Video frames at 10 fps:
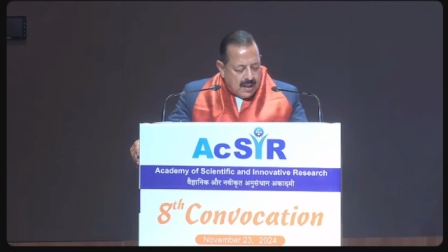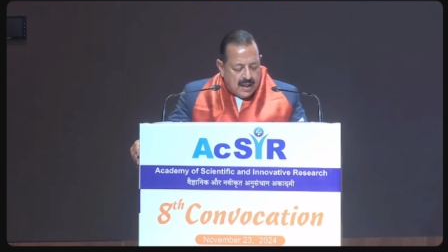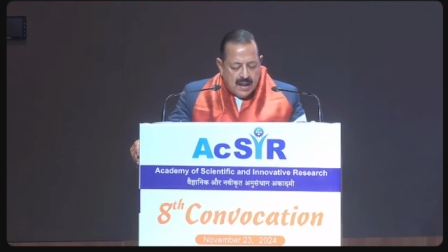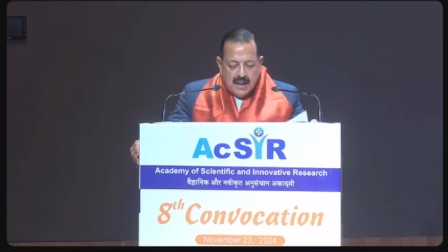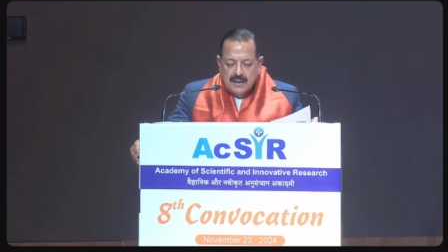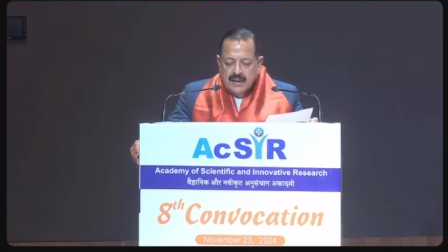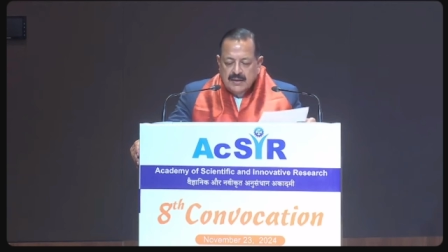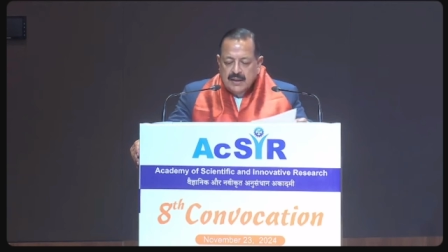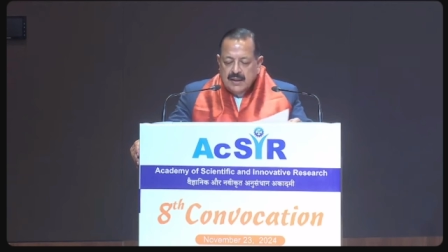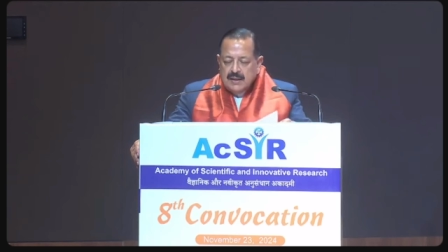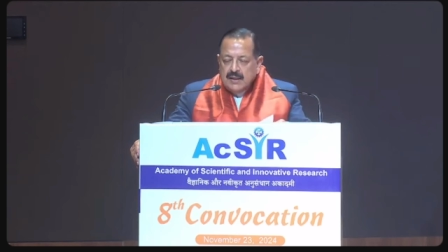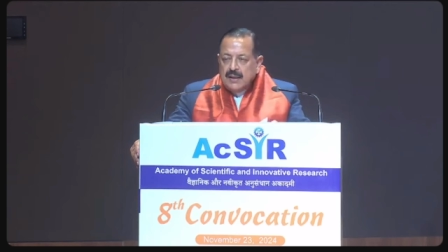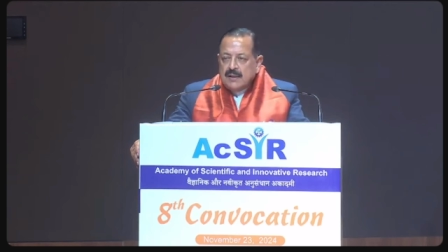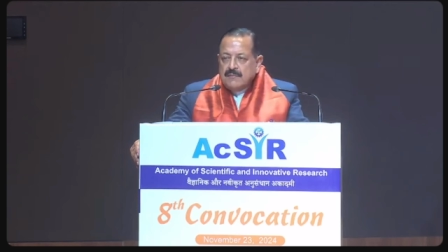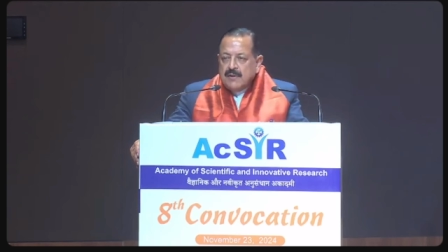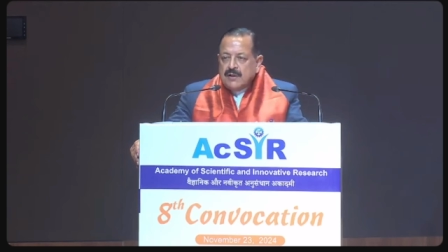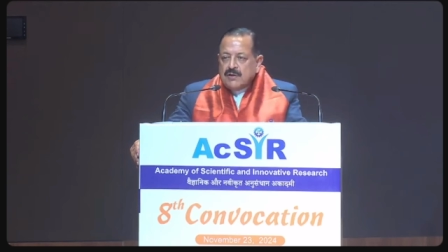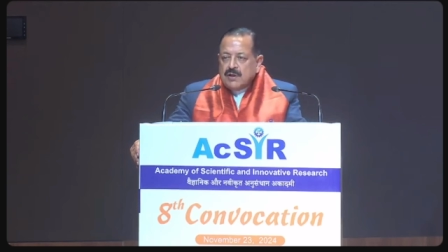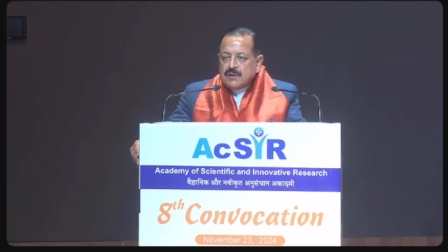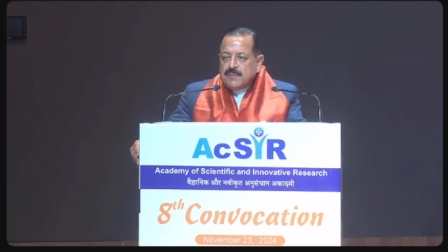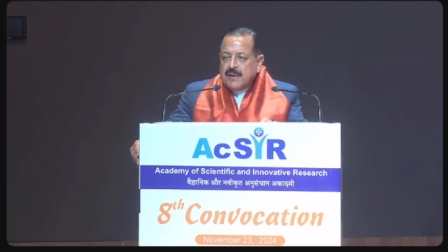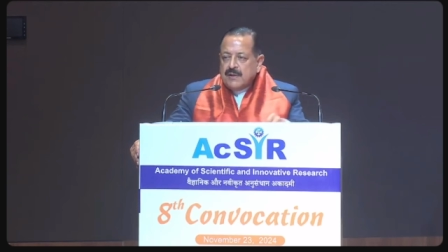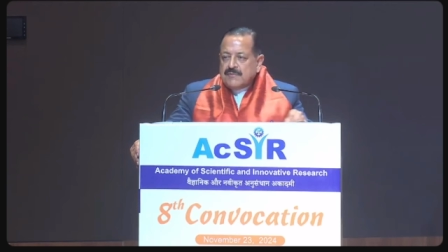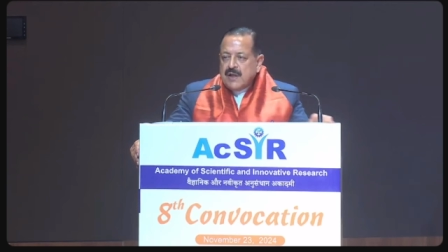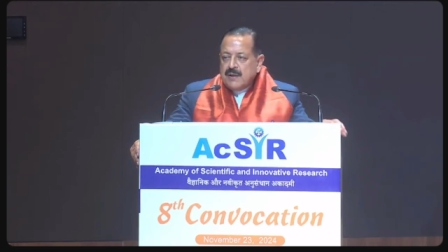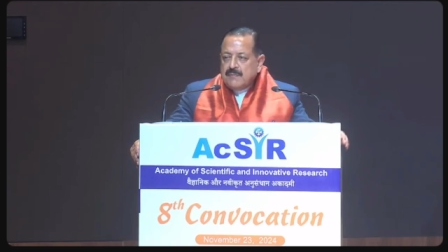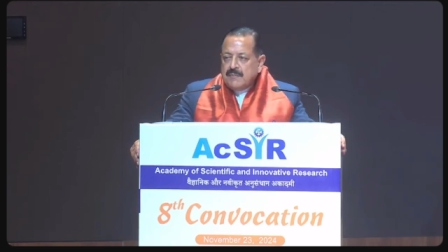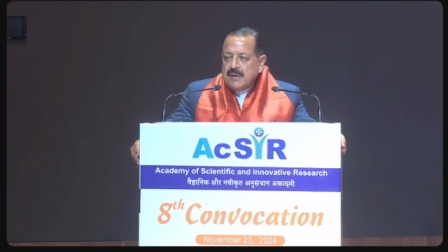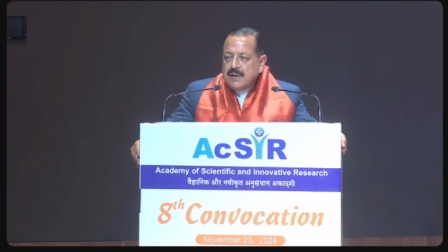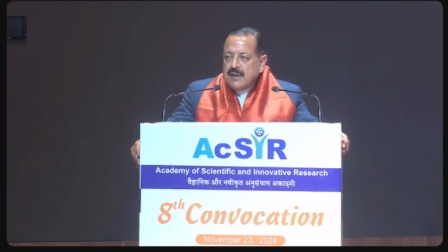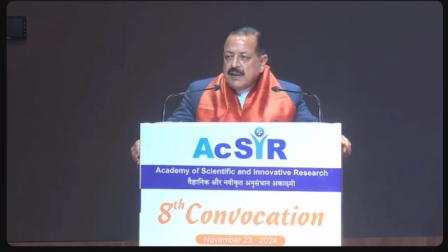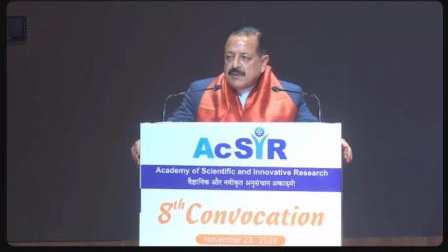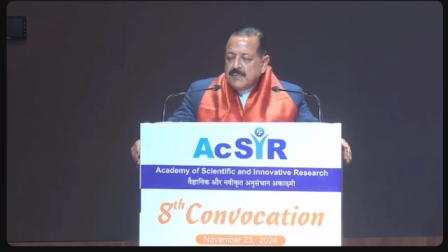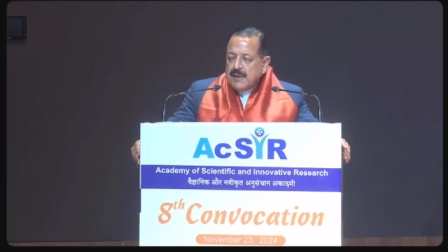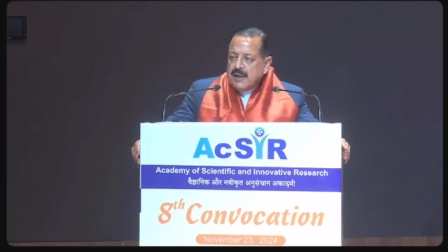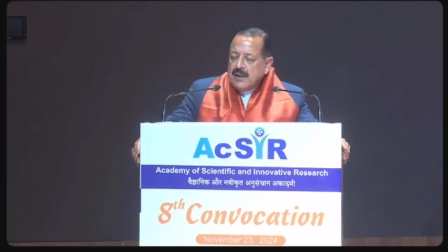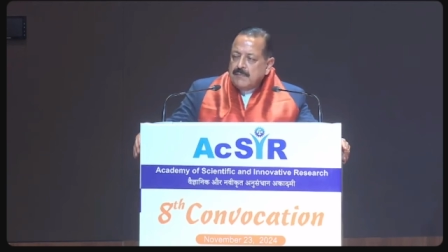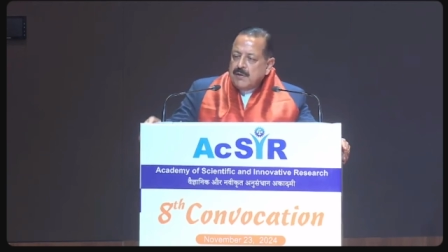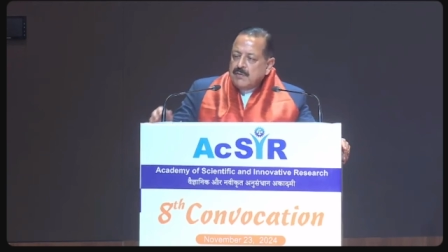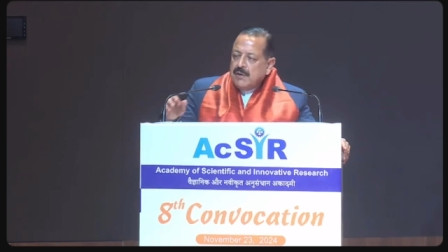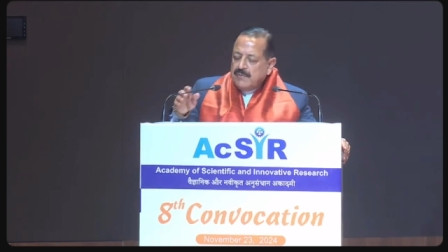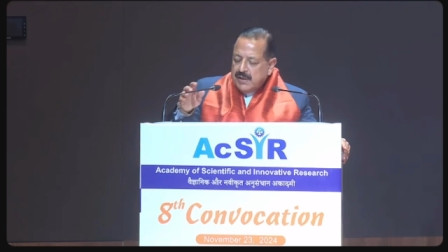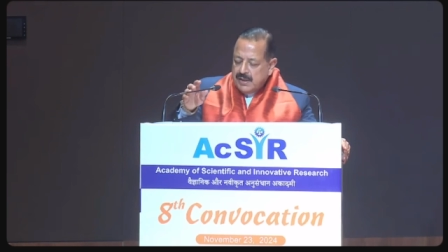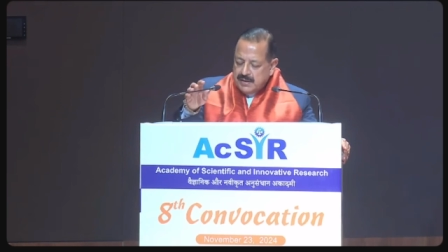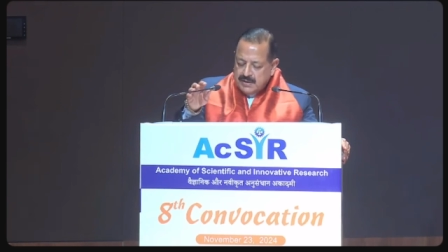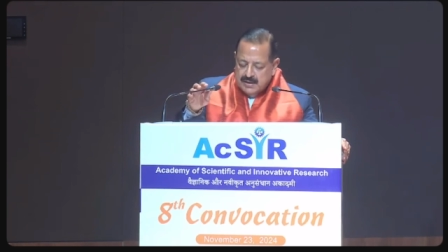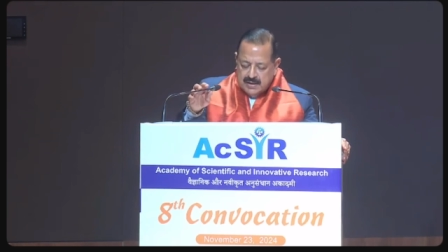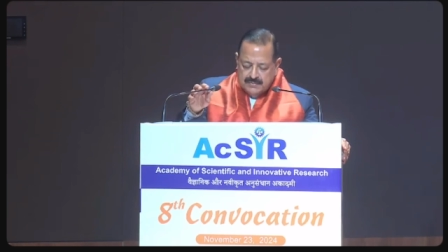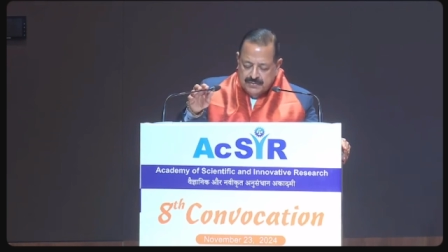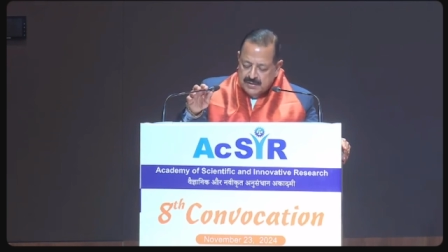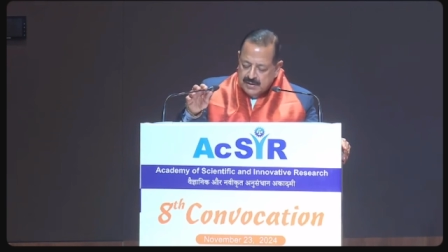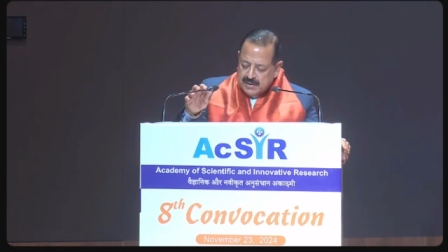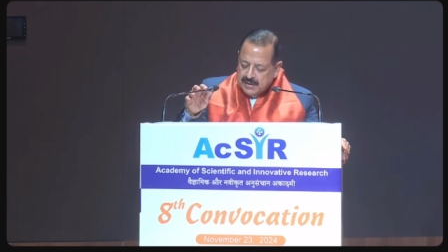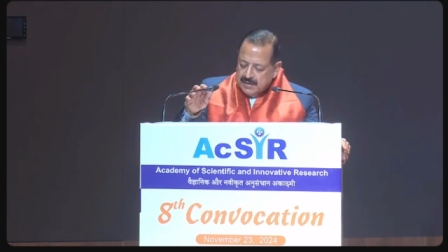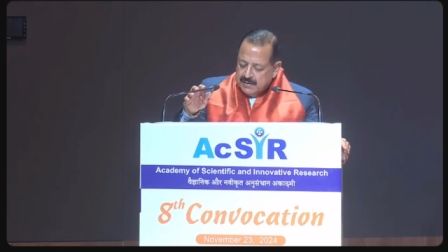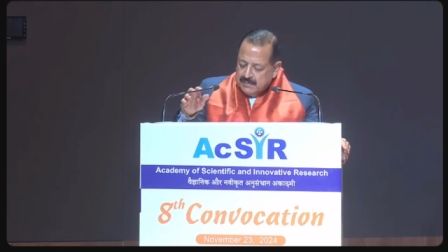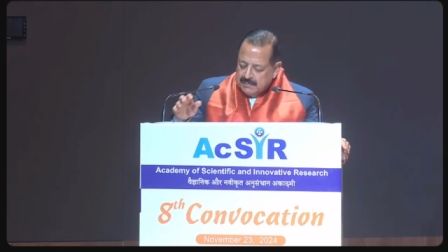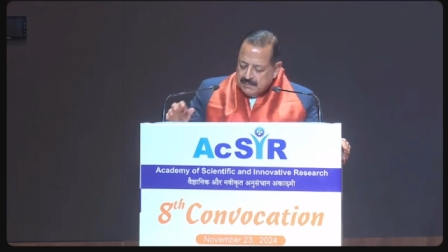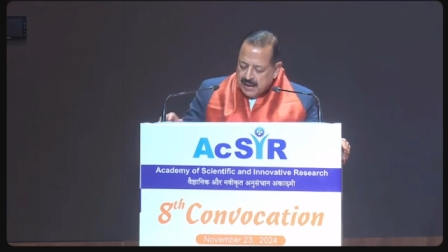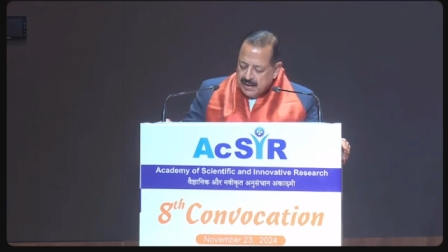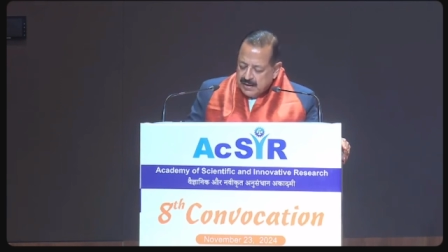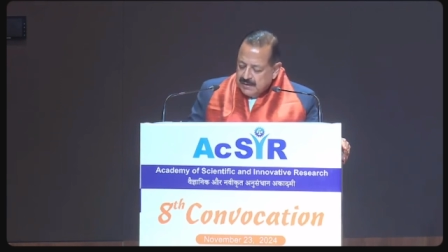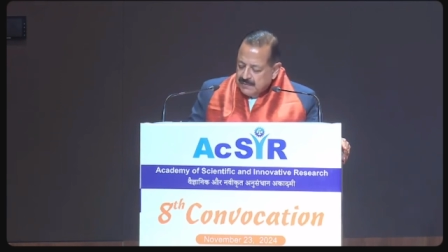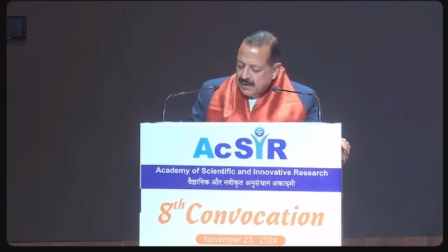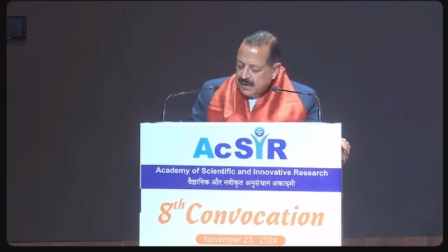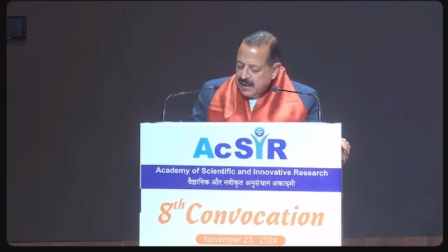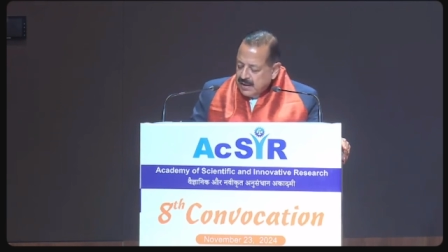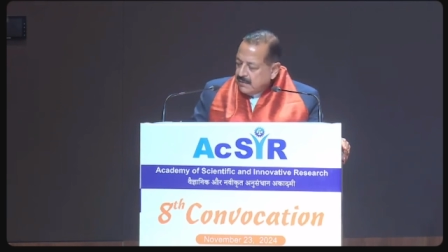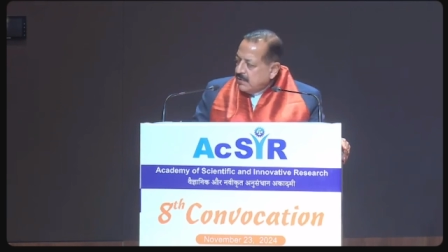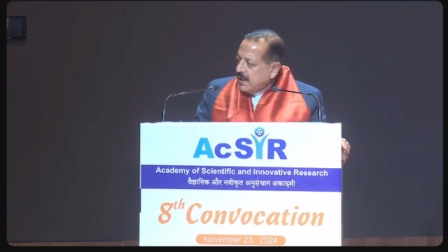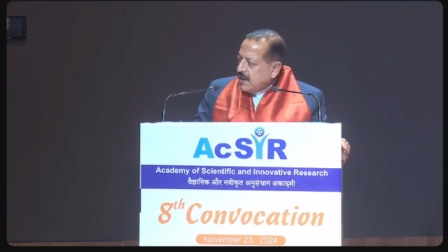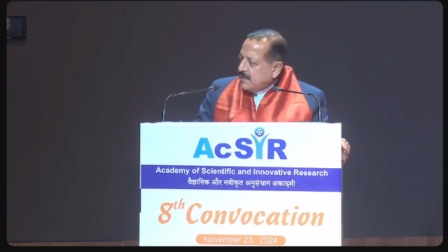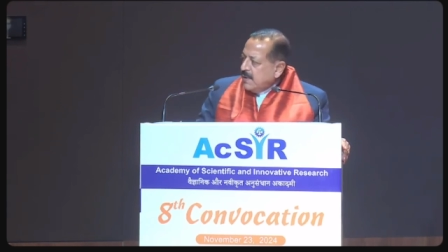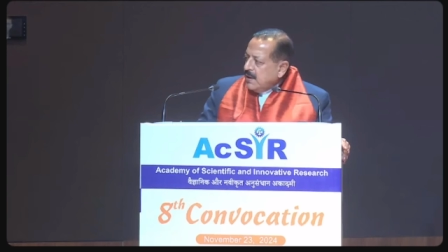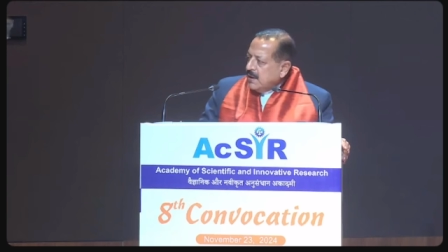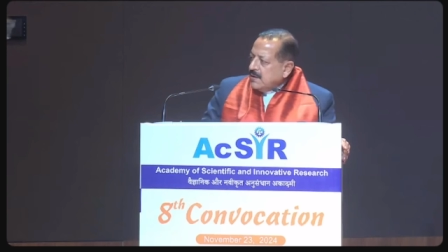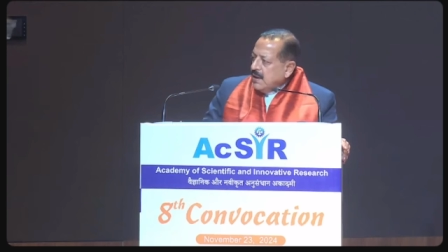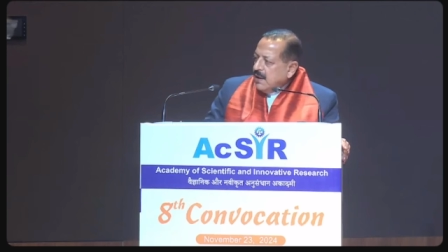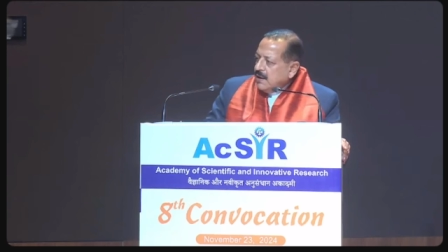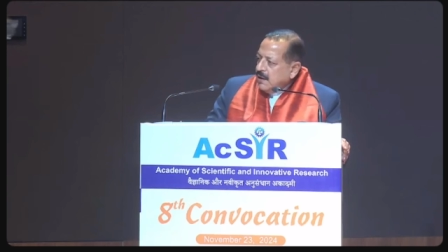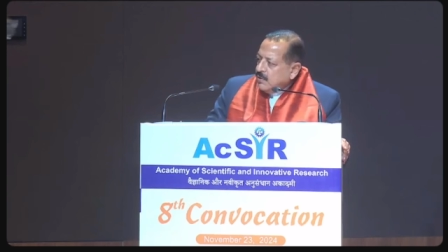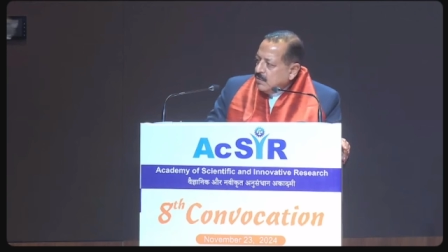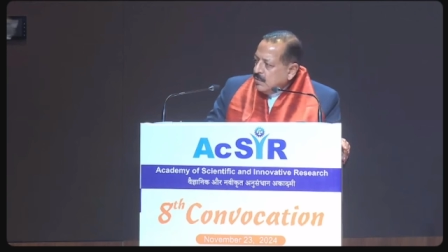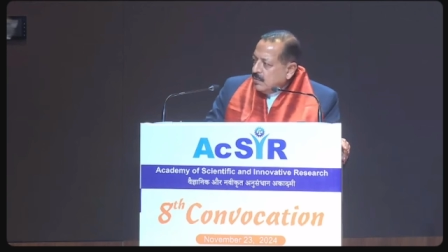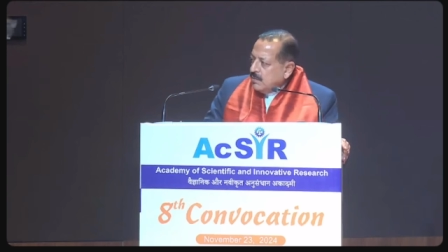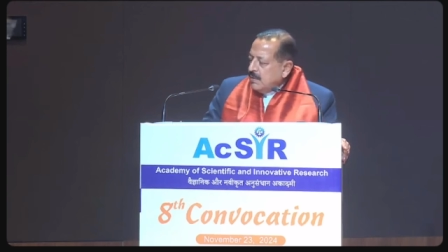And I think in a very short span of time, it has been able to leverage itself by aligning with as many as 82